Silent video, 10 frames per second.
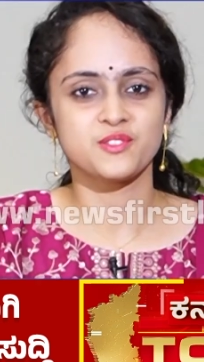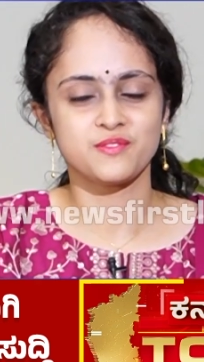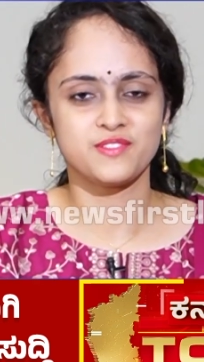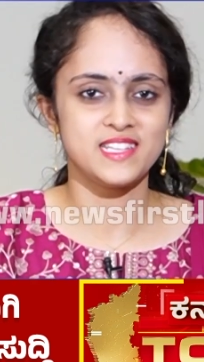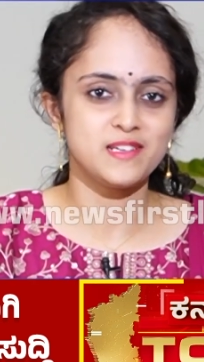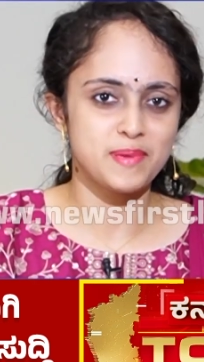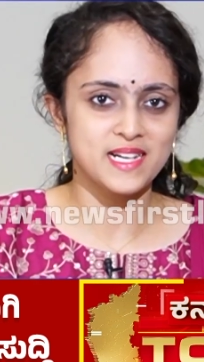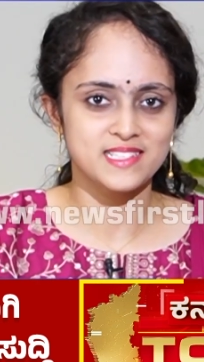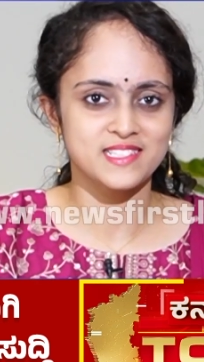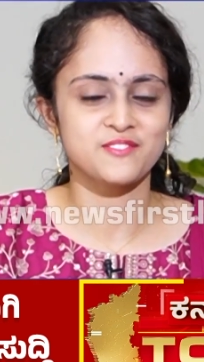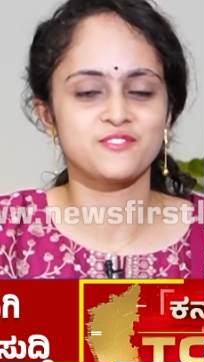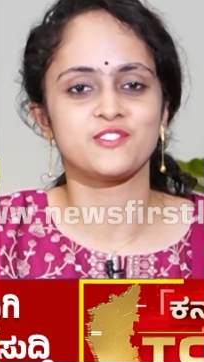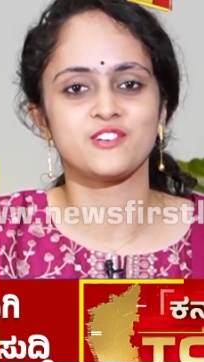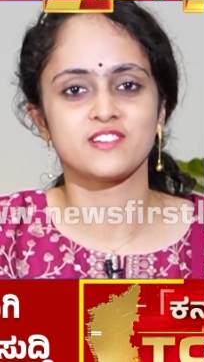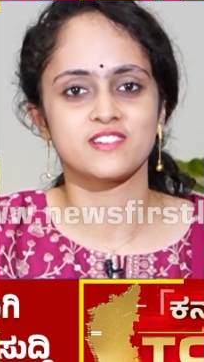So with the passion
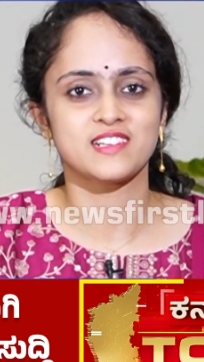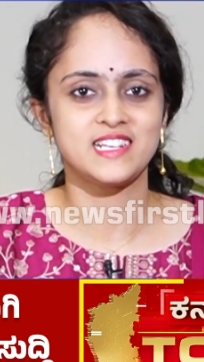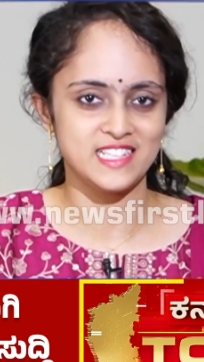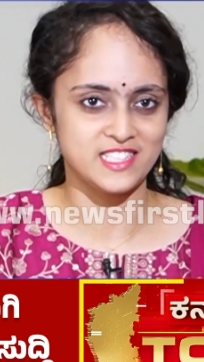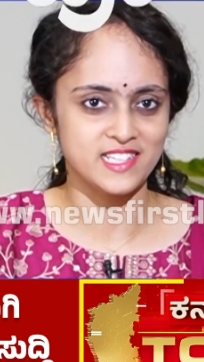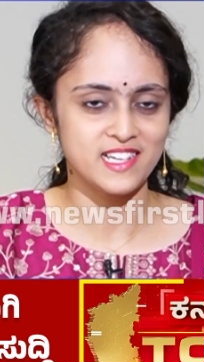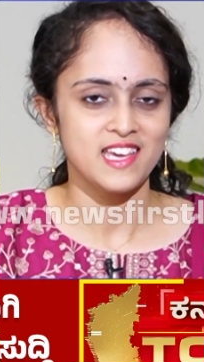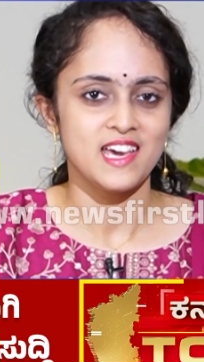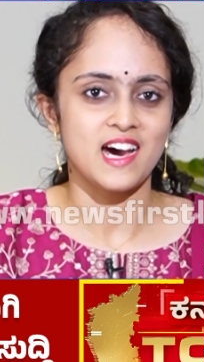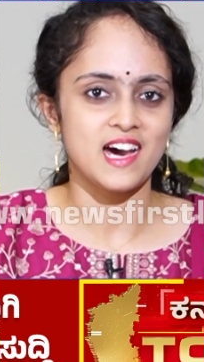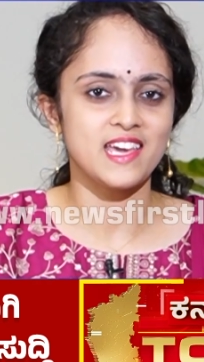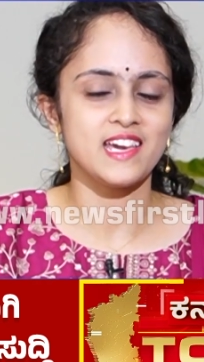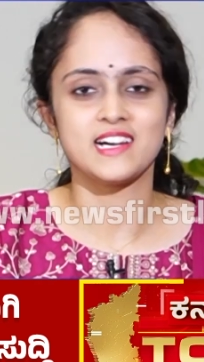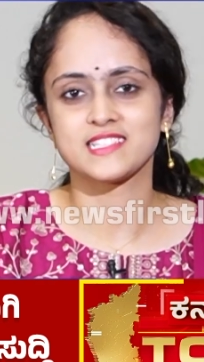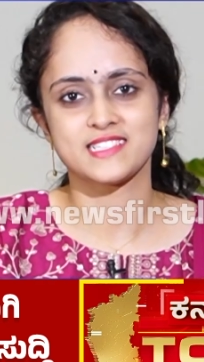for teaching, I
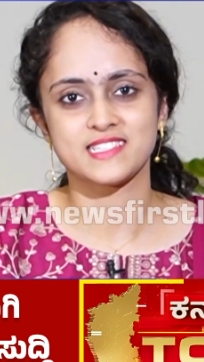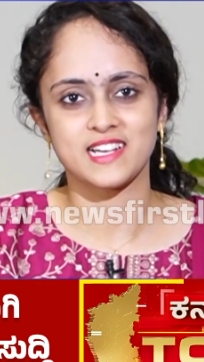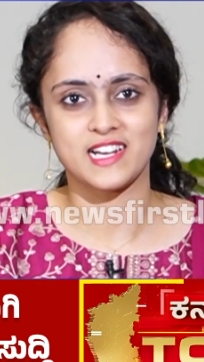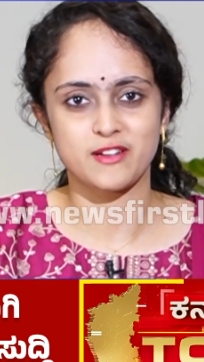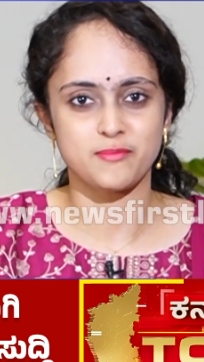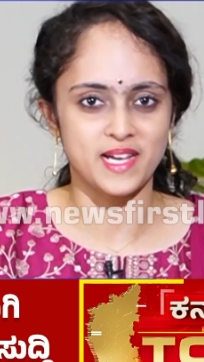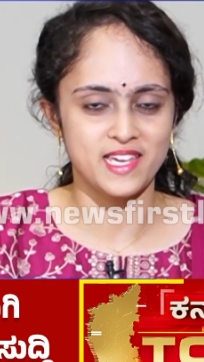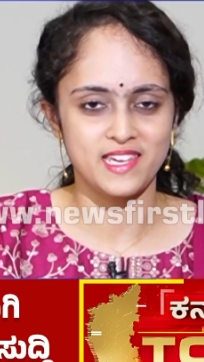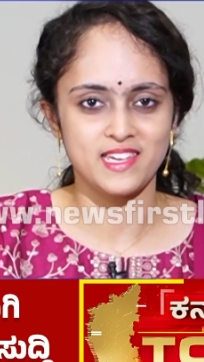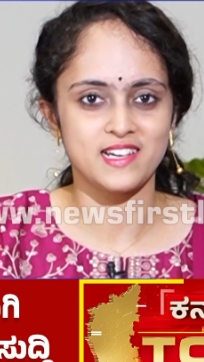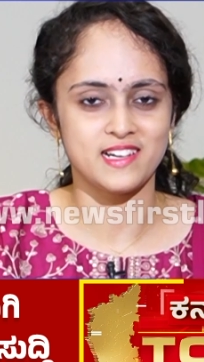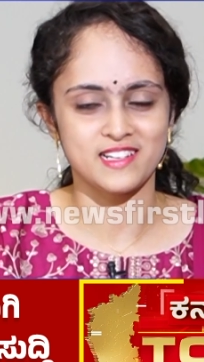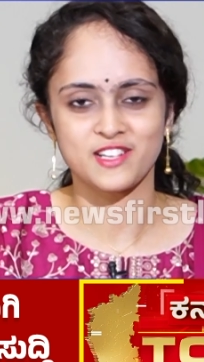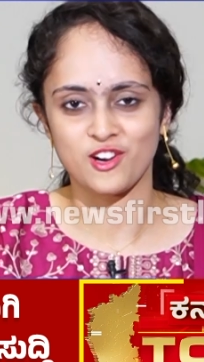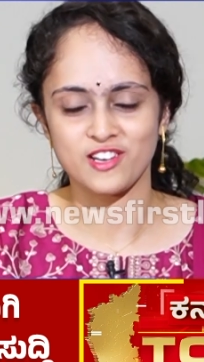asked at my
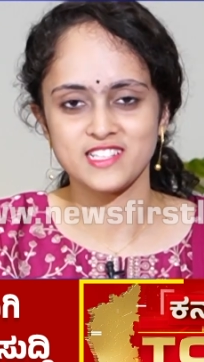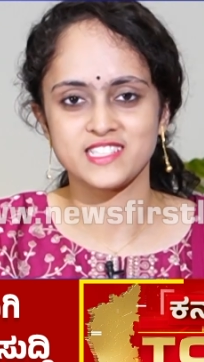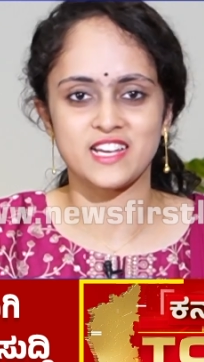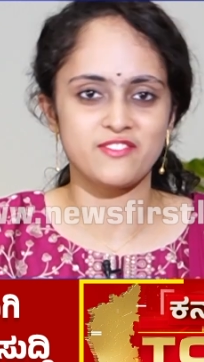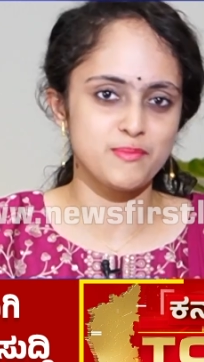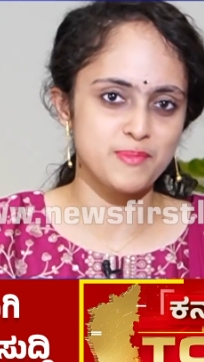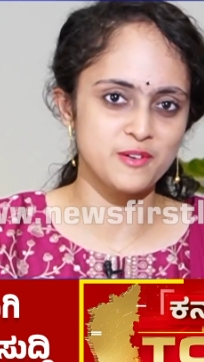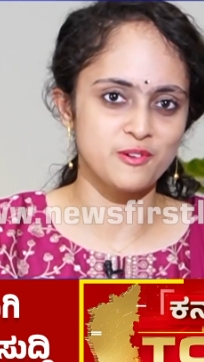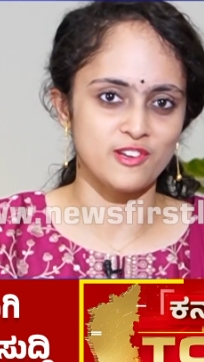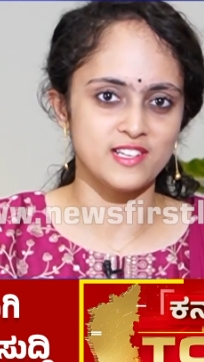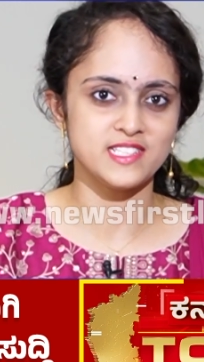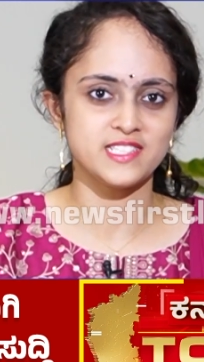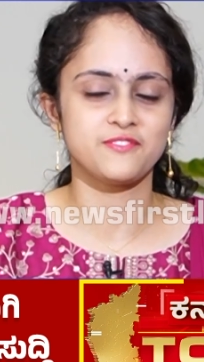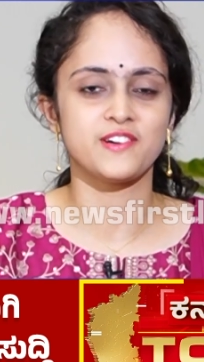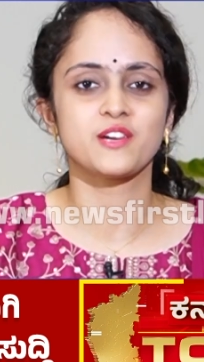college, RVPU college,
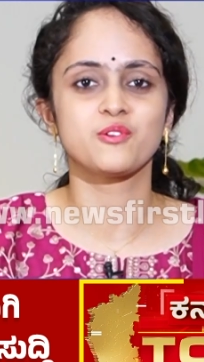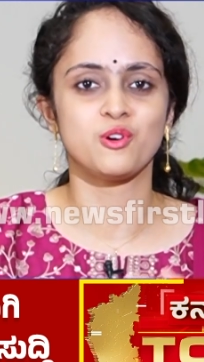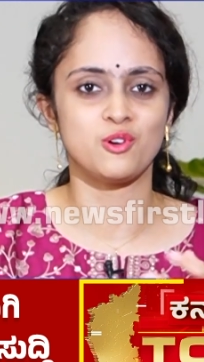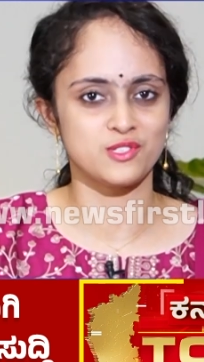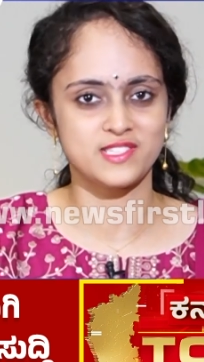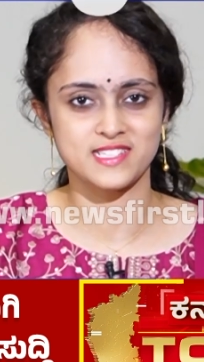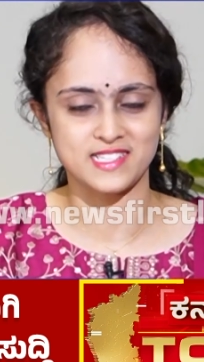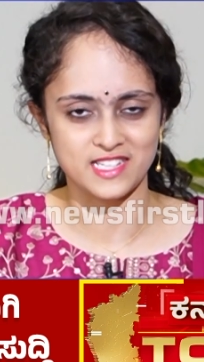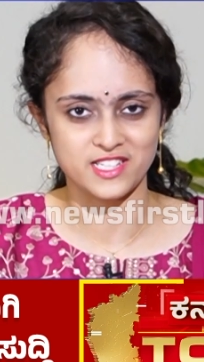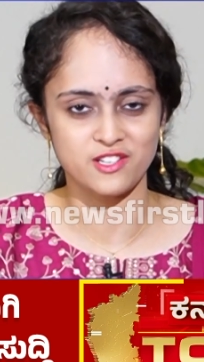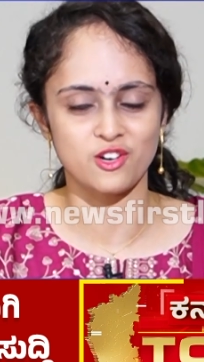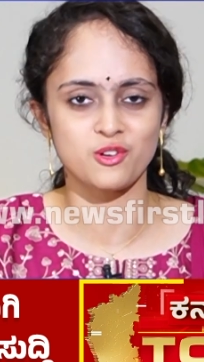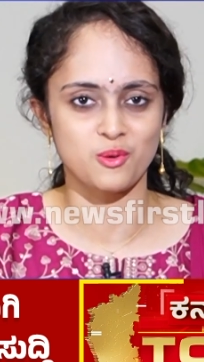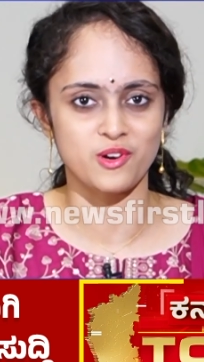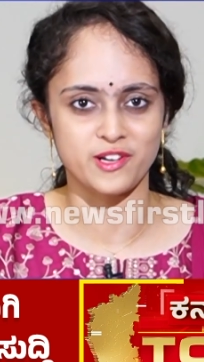if I could host a session
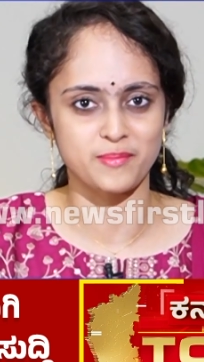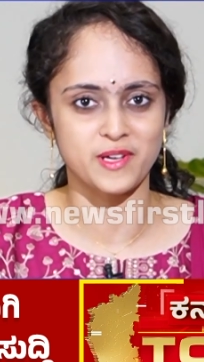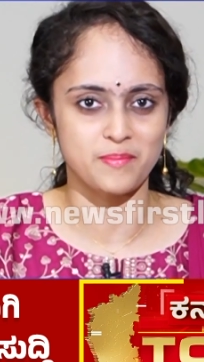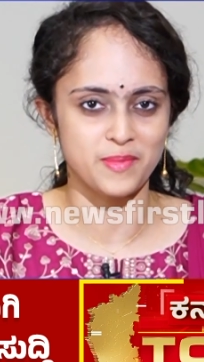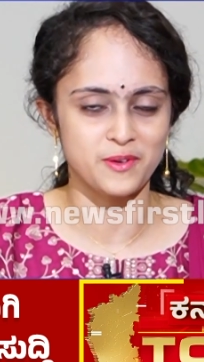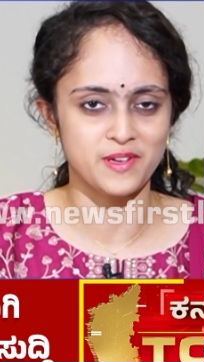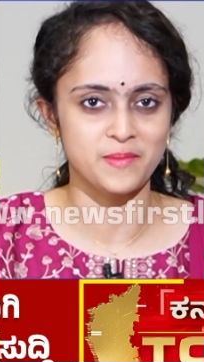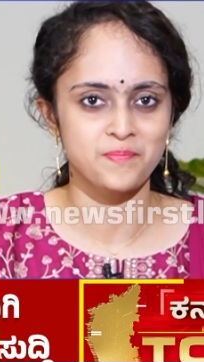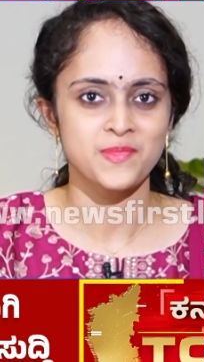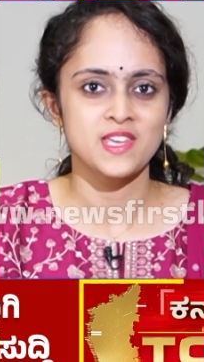on quantum computing.